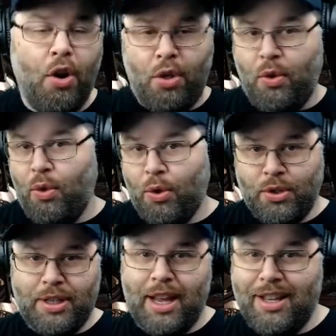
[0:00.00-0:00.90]
through those
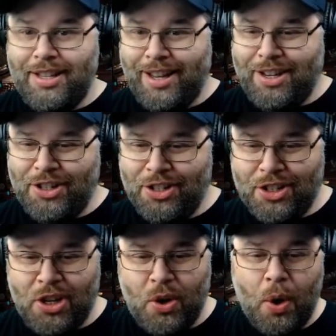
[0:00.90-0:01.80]
sections
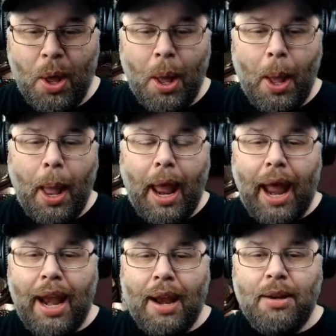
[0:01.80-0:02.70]
too.
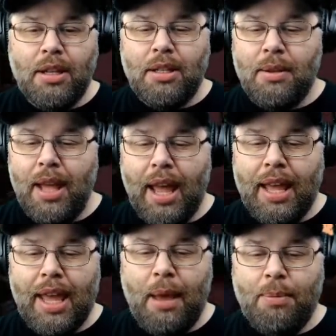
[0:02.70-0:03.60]
And it
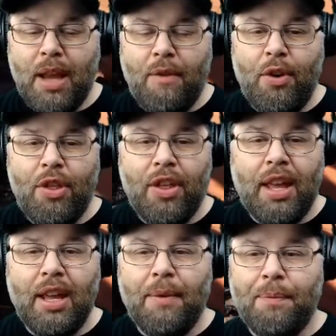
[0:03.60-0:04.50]
keeps
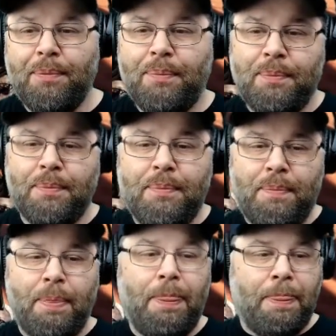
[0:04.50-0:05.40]
everything
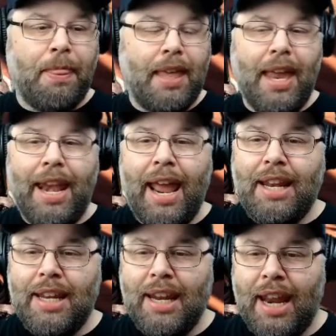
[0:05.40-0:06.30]

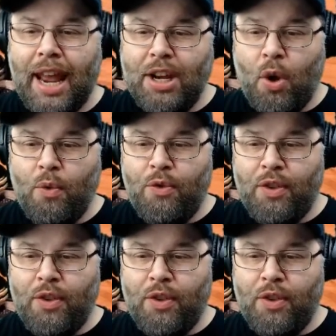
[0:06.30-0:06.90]
connected, and I don't feel